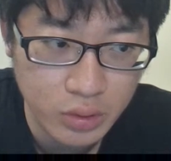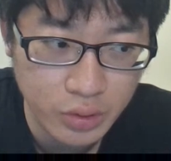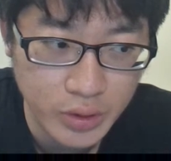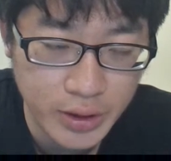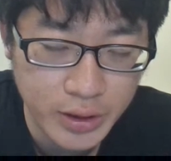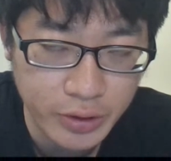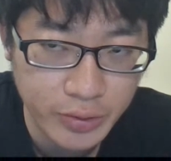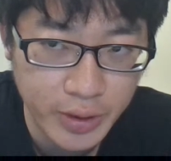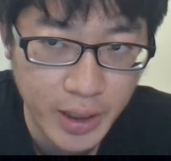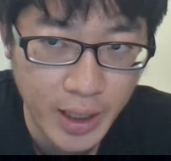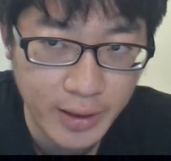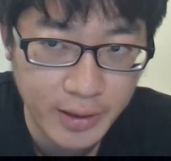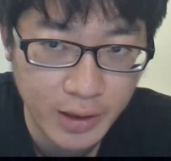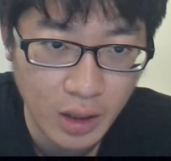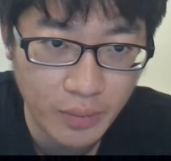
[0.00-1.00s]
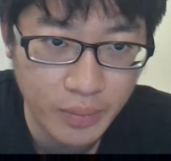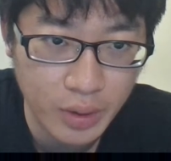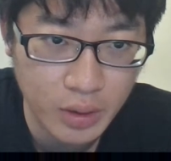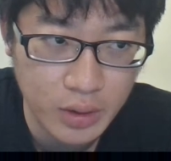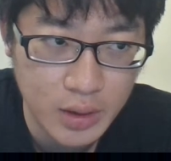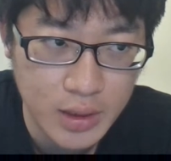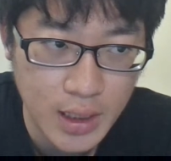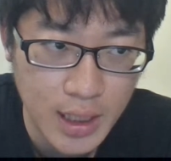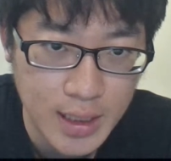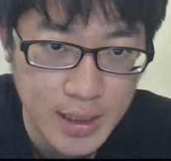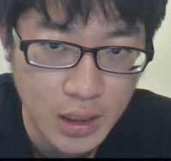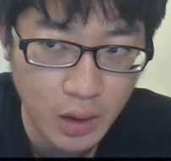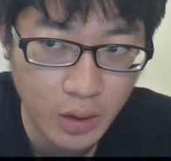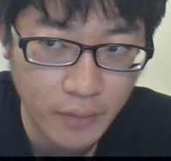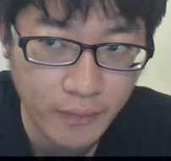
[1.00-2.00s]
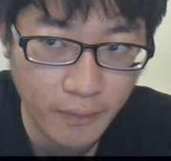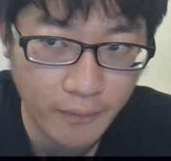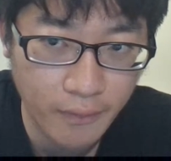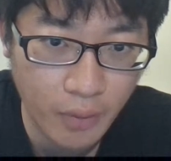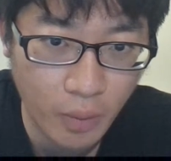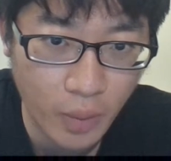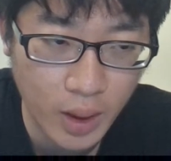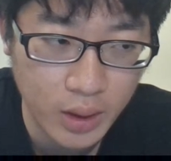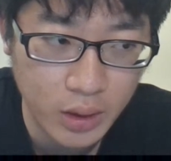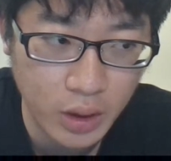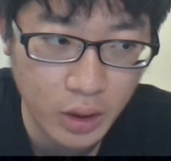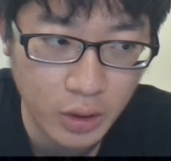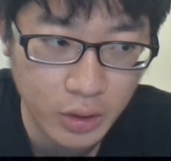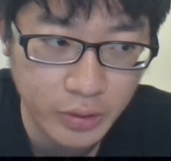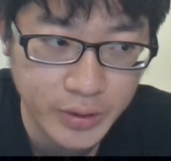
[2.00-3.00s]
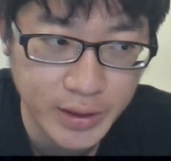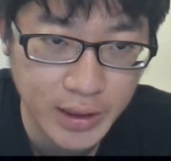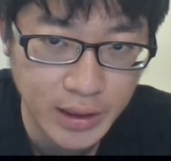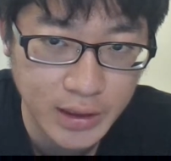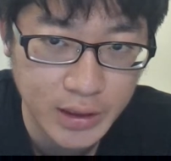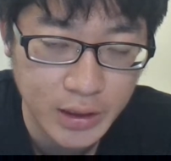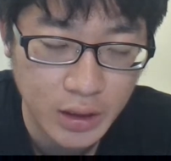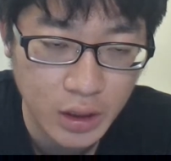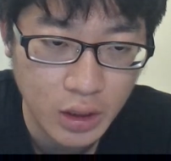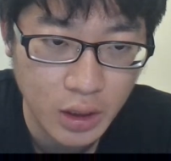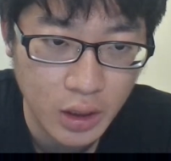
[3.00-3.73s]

whose student ID number is S04410006,